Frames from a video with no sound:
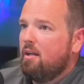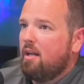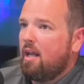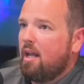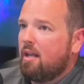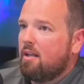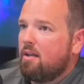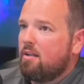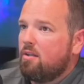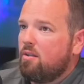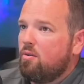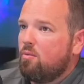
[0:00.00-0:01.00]
and uh,
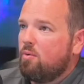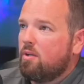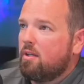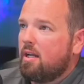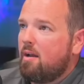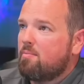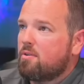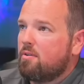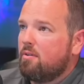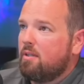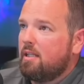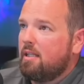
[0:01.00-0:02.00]
you will
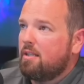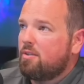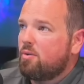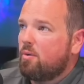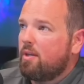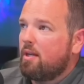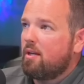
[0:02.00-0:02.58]
absolutely enjoy that